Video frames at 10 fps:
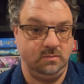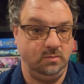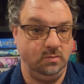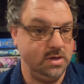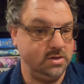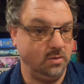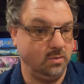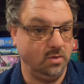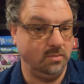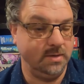read the
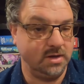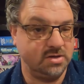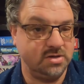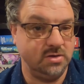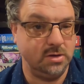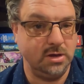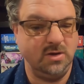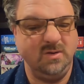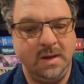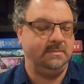rule book to
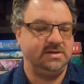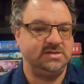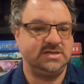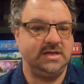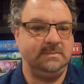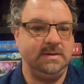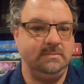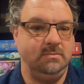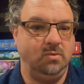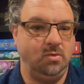you, but this is going to be
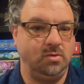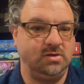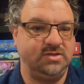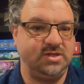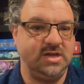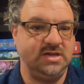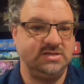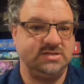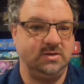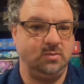more the
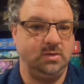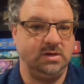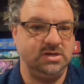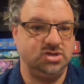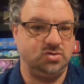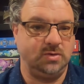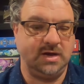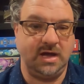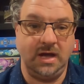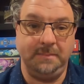things that really
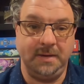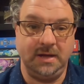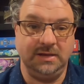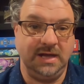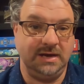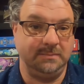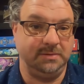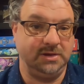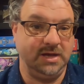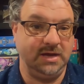trick up a lot of
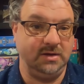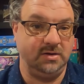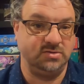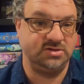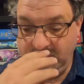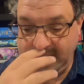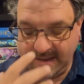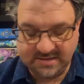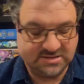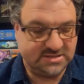players.
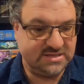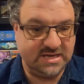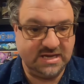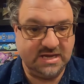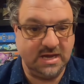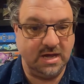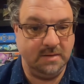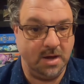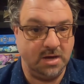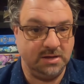I see
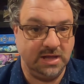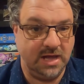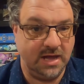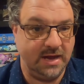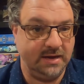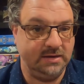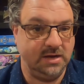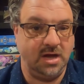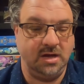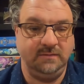online,
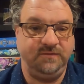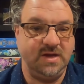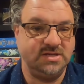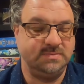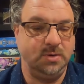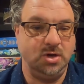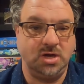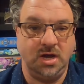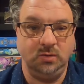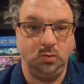on Facebook,
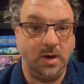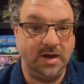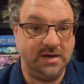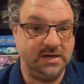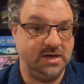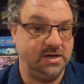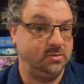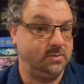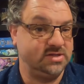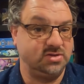on Reddit, on the
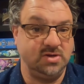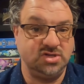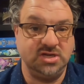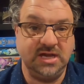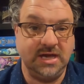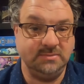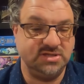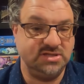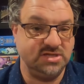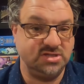Restoration Games
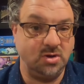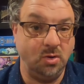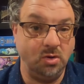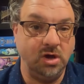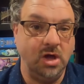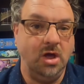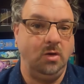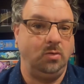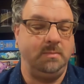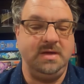Discord,
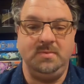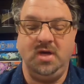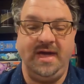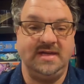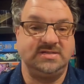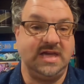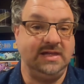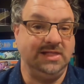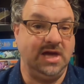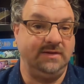where people ask a
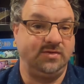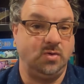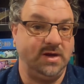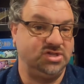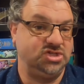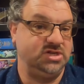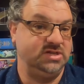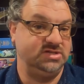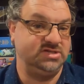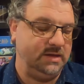lot of
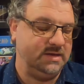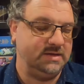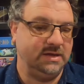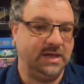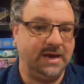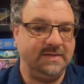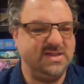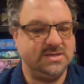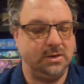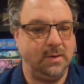questions. And a lot of
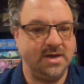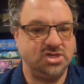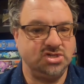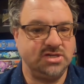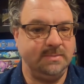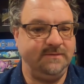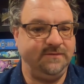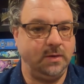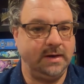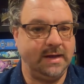these interactions can be
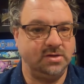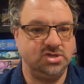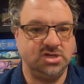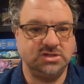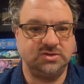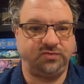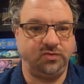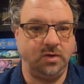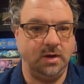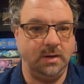figured out just
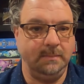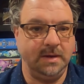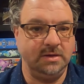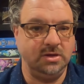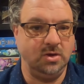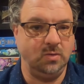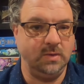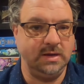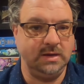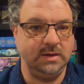from
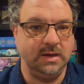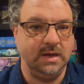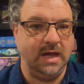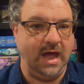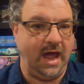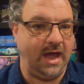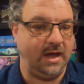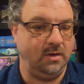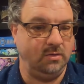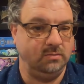knowing
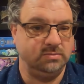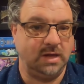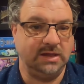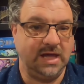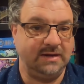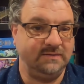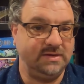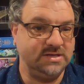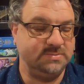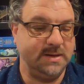how a lot of
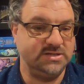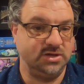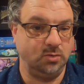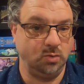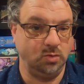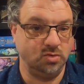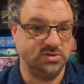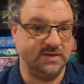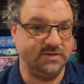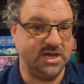these basic rules
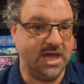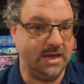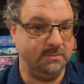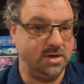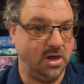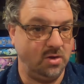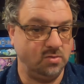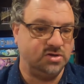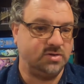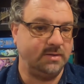of the game go.
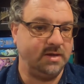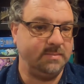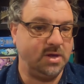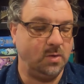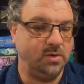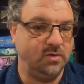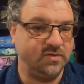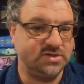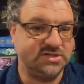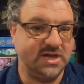So I'm going to be going
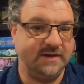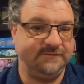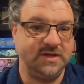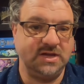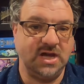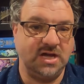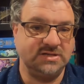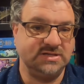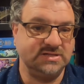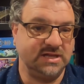over stuff that
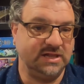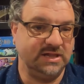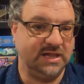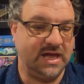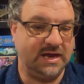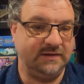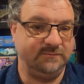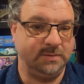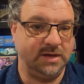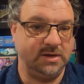causes a lot
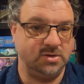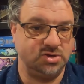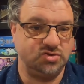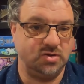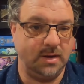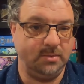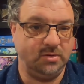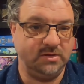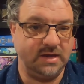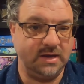of players
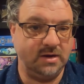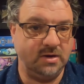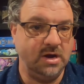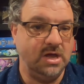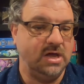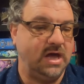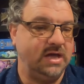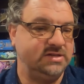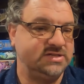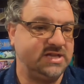trouble there,
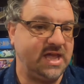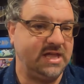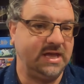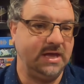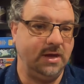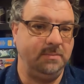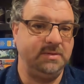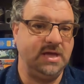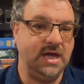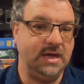just to kind of help
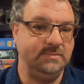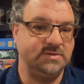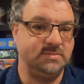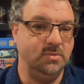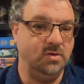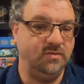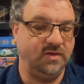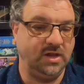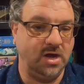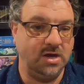games move
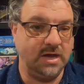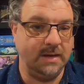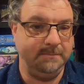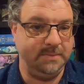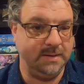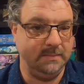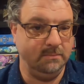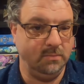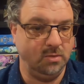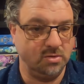along a bit
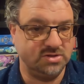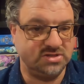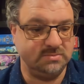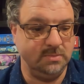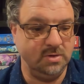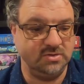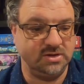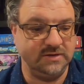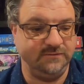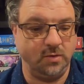more
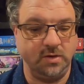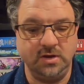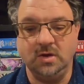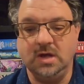smoothly for you.